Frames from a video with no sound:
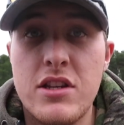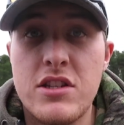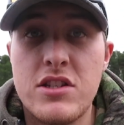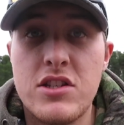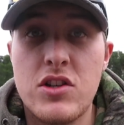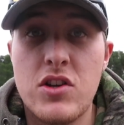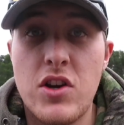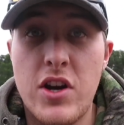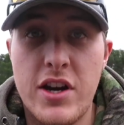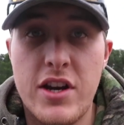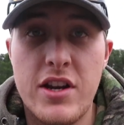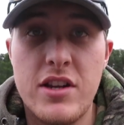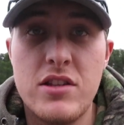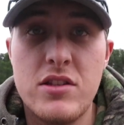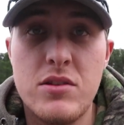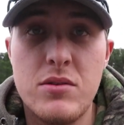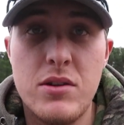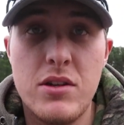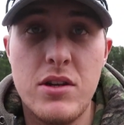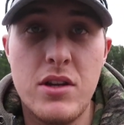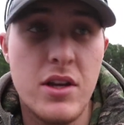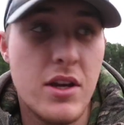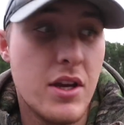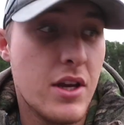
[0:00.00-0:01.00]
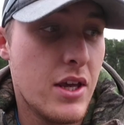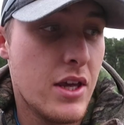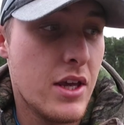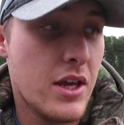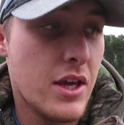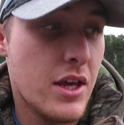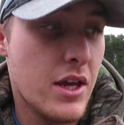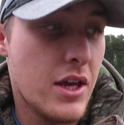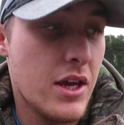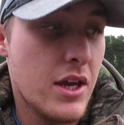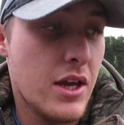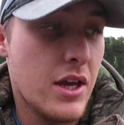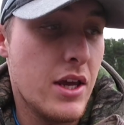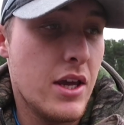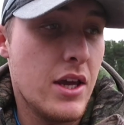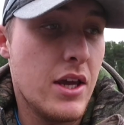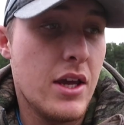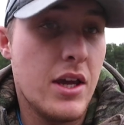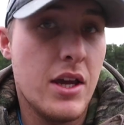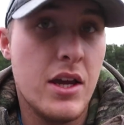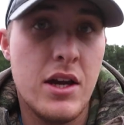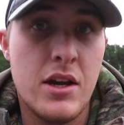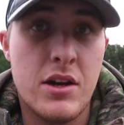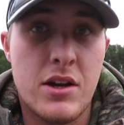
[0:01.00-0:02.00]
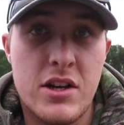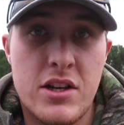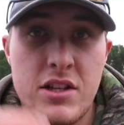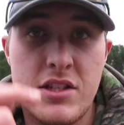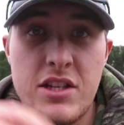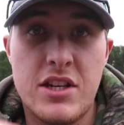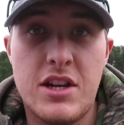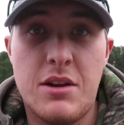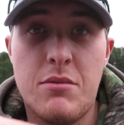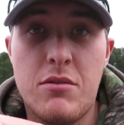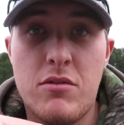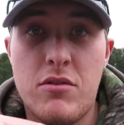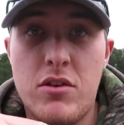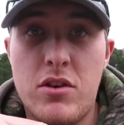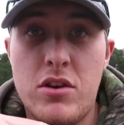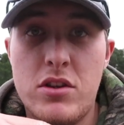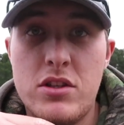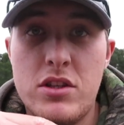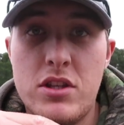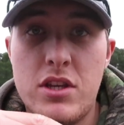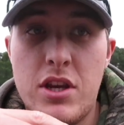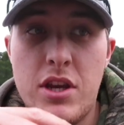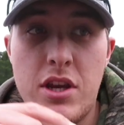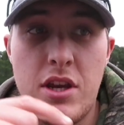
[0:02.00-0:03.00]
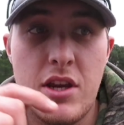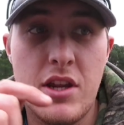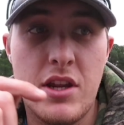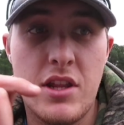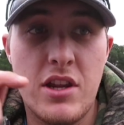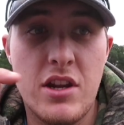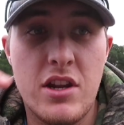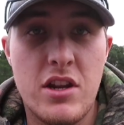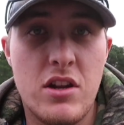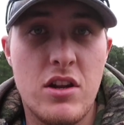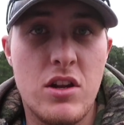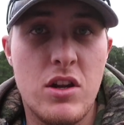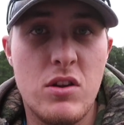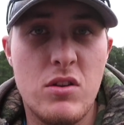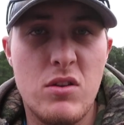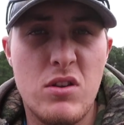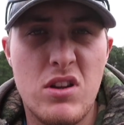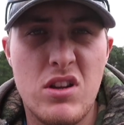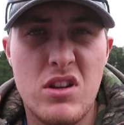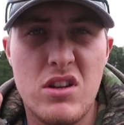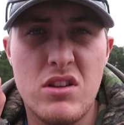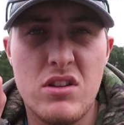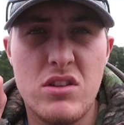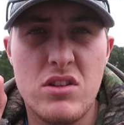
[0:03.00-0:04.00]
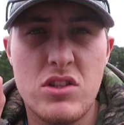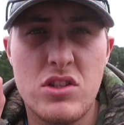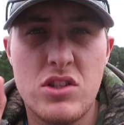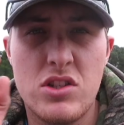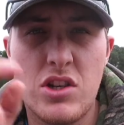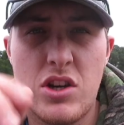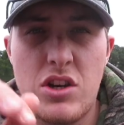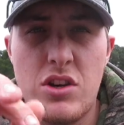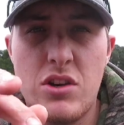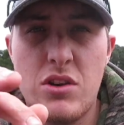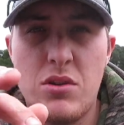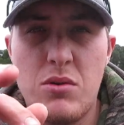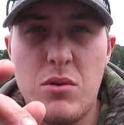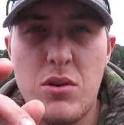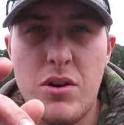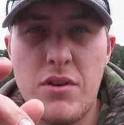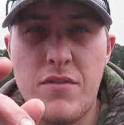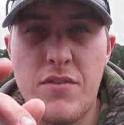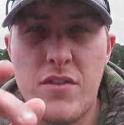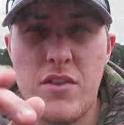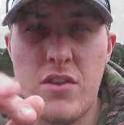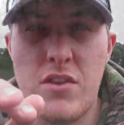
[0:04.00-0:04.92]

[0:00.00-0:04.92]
let's crack into it. I'm gonna set up the rods and then I'll show you what I've